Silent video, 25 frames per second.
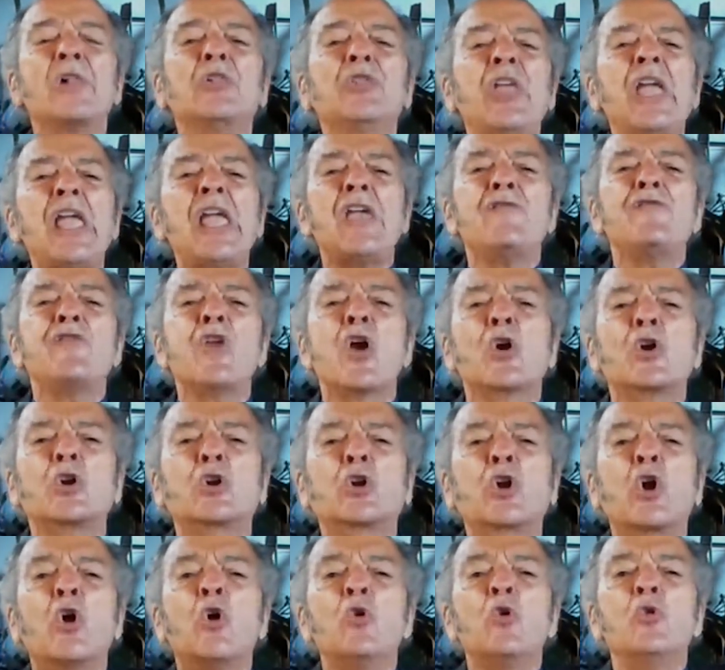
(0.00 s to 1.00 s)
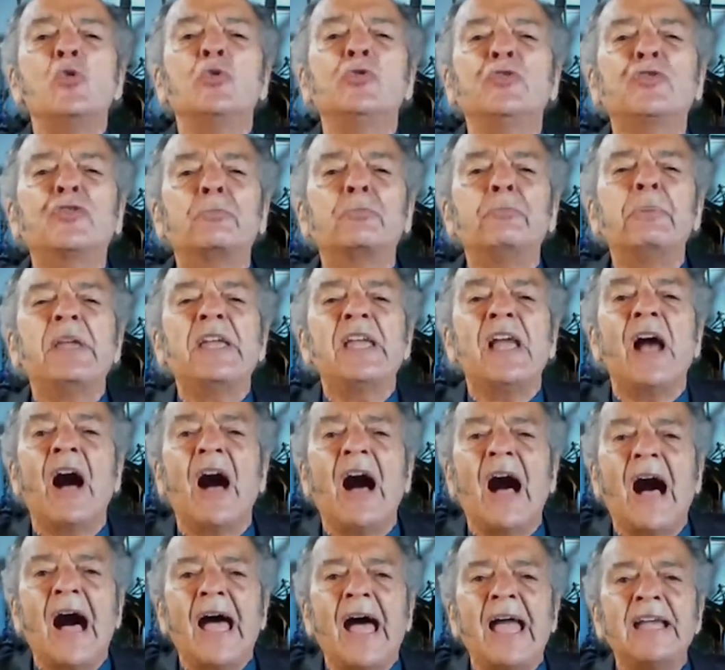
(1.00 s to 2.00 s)
Leave your goons
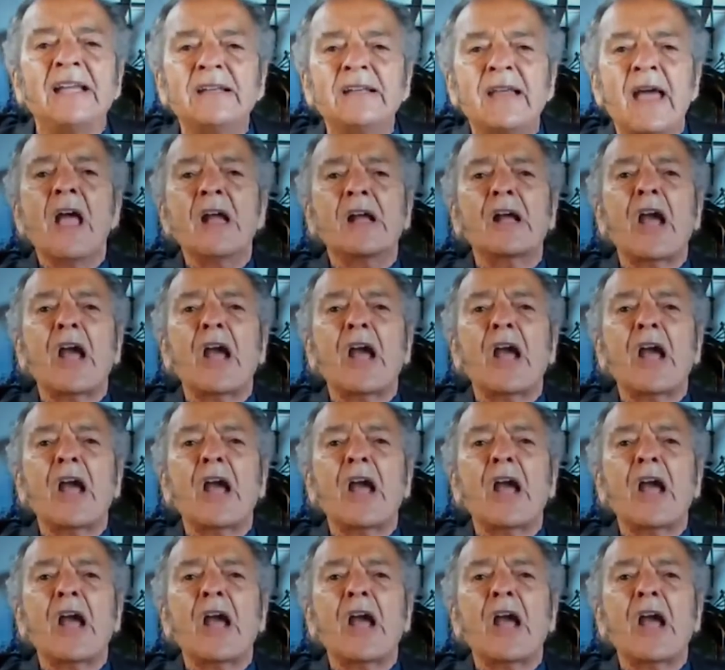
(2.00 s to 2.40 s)
behind.